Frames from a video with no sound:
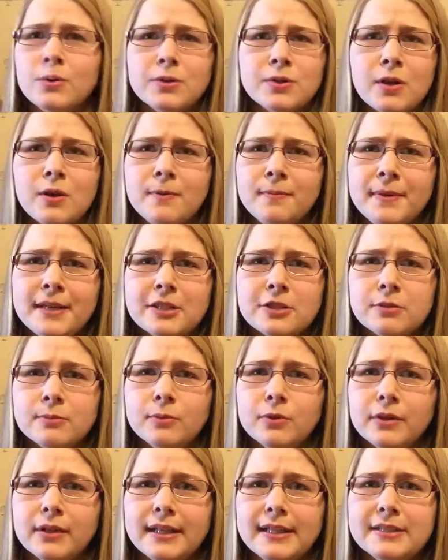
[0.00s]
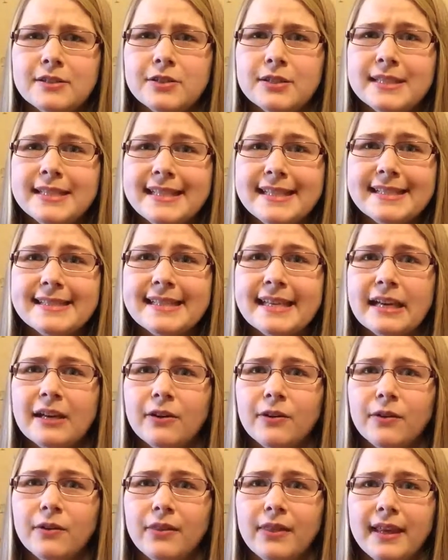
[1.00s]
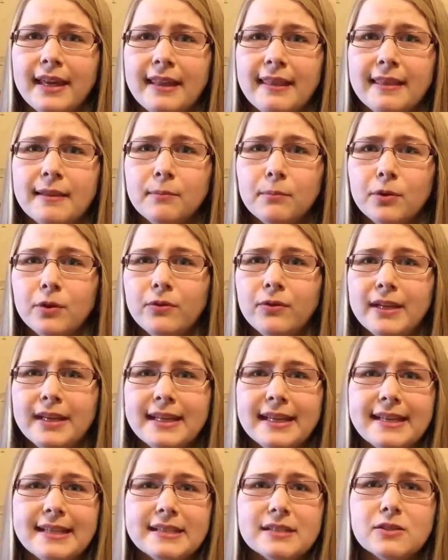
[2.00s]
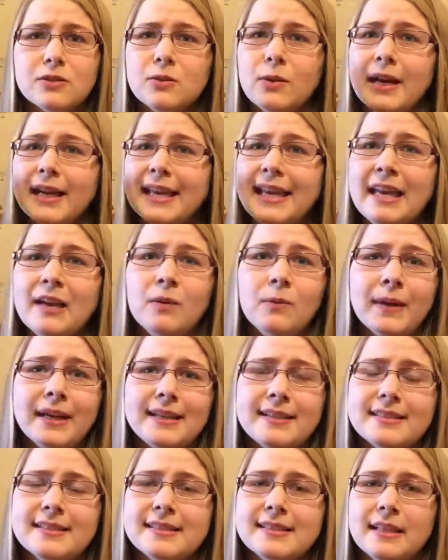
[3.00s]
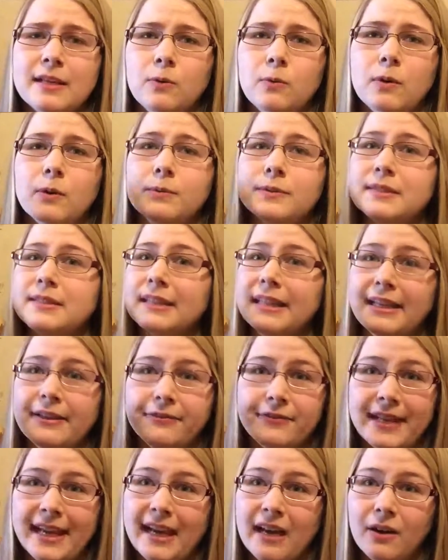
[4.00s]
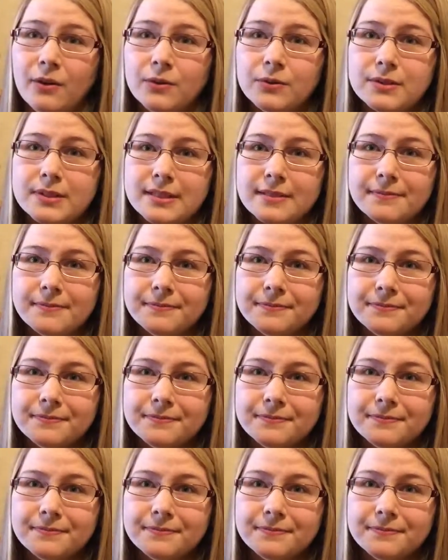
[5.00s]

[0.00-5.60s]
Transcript: so much more into detail than the movie does, so I can't wait to see what was left out.